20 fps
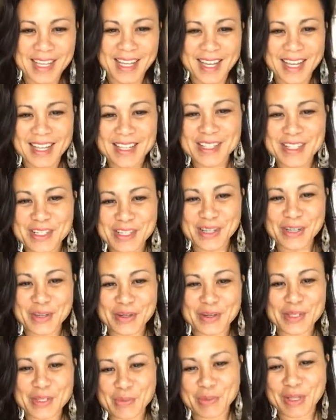And so
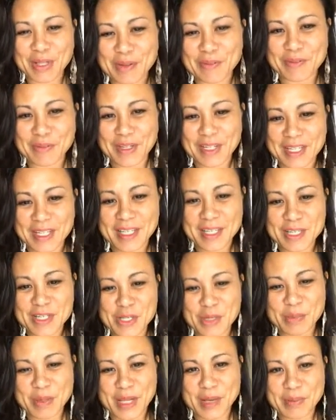it's really fun to
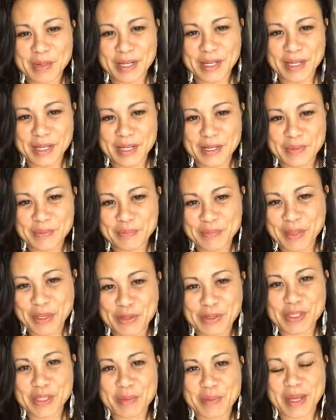be able to um, go
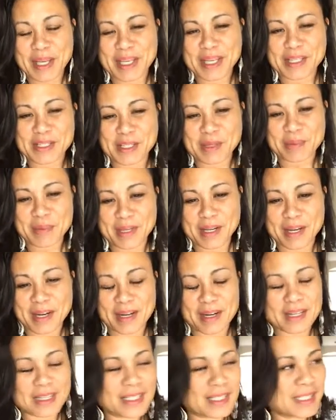see my kids up
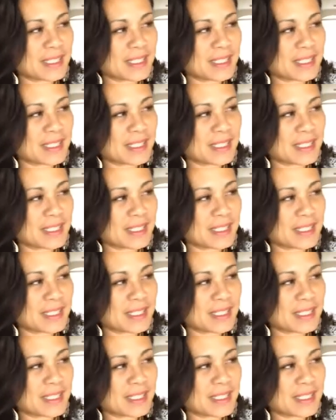there,